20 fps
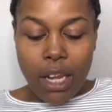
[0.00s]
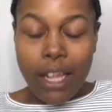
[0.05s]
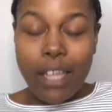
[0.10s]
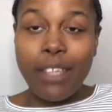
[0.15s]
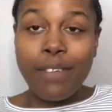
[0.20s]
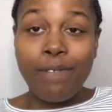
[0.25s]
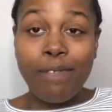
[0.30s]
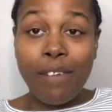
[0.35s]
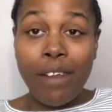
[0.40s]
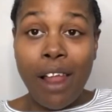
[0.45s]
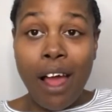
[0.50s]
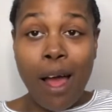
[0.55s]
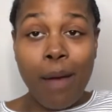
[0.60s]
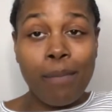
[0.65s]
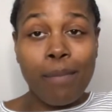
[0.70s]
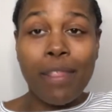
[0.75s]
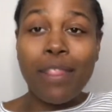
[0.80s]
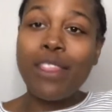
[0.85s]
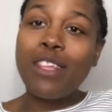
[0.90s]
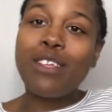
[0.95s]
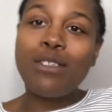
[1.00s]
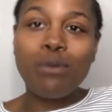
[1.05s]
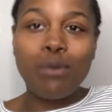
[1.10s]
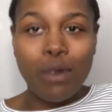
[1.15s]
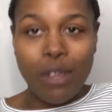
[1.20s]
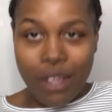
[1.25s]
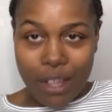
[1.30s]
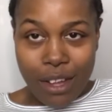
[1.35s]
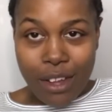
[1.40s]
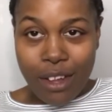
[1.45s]
Let's flop this
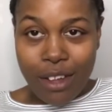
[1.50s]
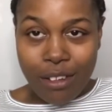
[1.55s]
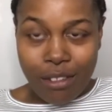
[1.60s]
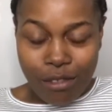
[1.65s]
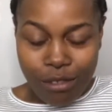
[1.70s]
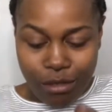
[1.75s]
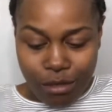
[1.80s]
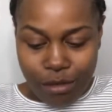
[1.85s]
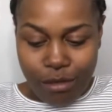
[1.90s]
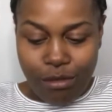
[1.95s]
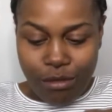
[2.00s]
wig on.